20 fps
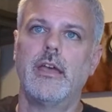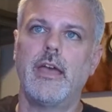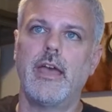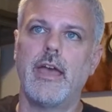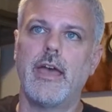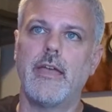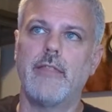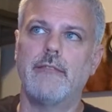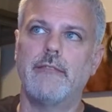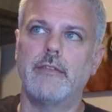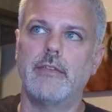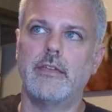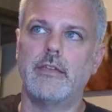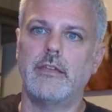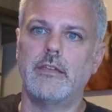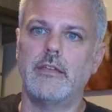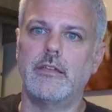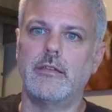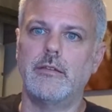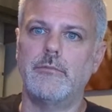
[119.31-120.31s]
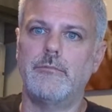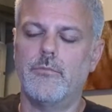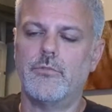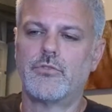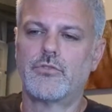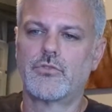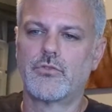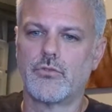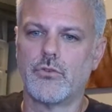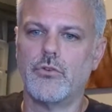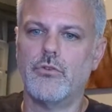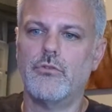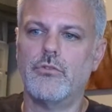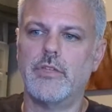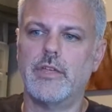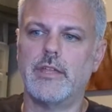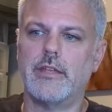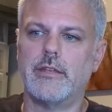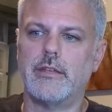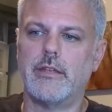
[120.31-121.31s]
and the screw
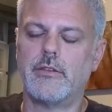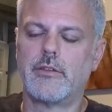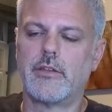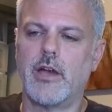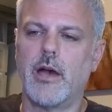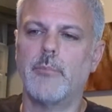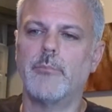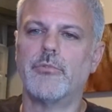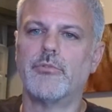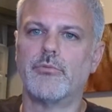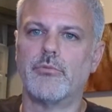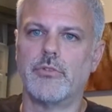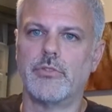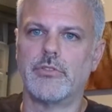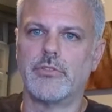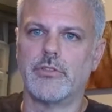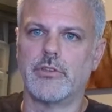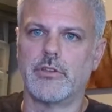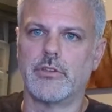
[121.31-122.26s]
that comes with